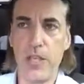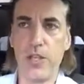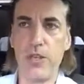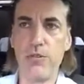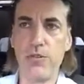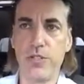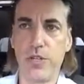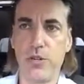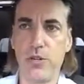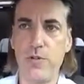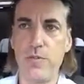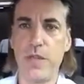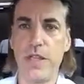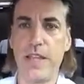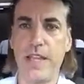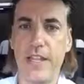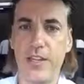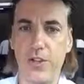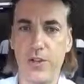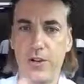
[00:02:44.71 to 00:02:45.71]
You told me
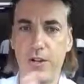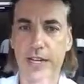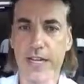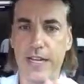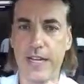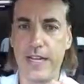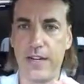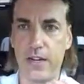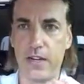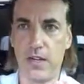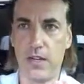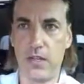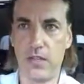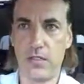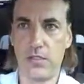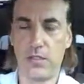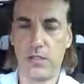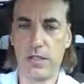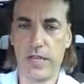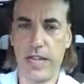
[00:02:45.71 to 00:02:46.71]
that you're here,
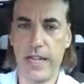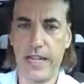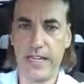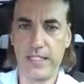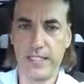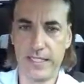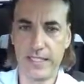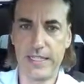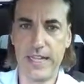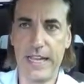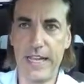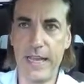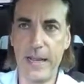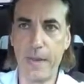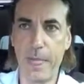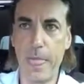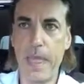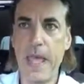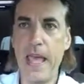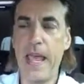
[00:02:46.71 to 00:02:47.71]
okay, today,
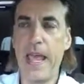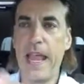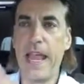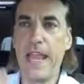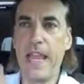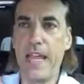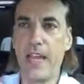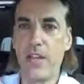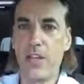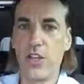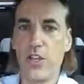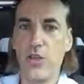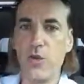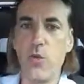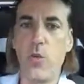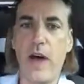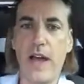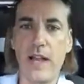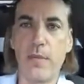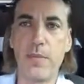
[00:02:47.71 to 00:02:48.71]
and you
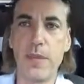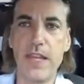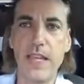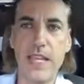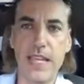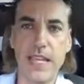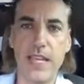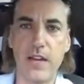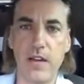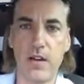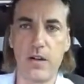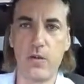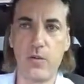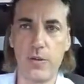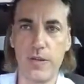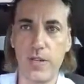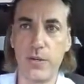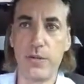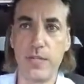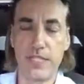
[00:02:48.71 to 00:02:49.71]
want to be here
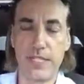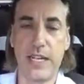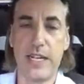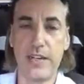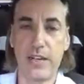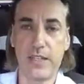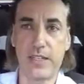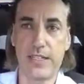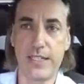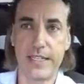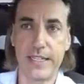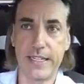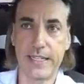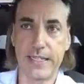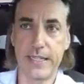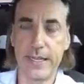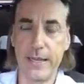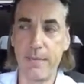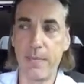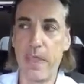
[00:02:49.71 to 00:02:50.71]
when you retire
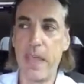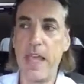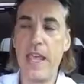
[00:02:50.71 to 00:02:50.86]
clinically.